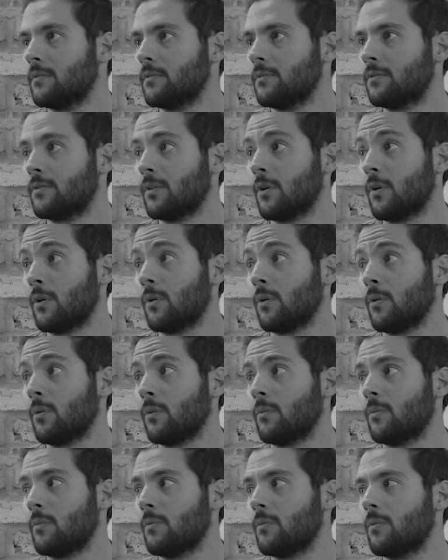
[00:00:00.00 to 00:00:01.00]

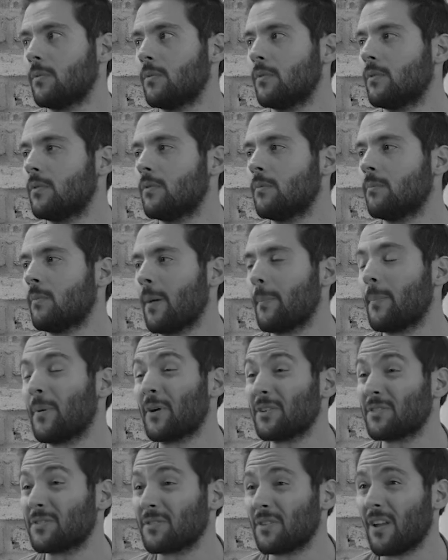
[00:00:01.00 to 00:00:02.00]
So my
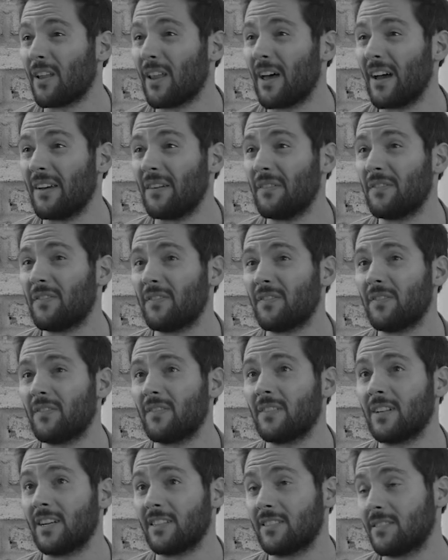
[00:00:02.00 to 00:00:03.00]
personal life,
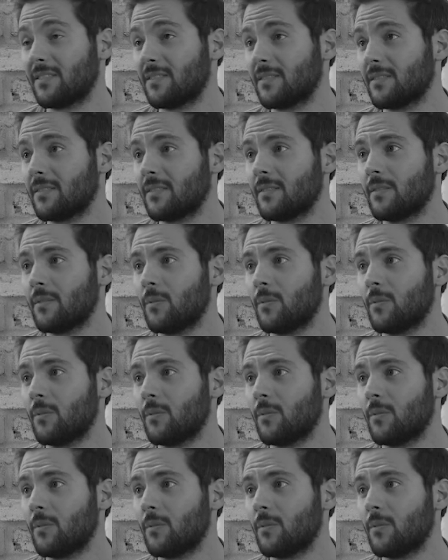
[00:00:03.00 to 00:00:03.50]
that's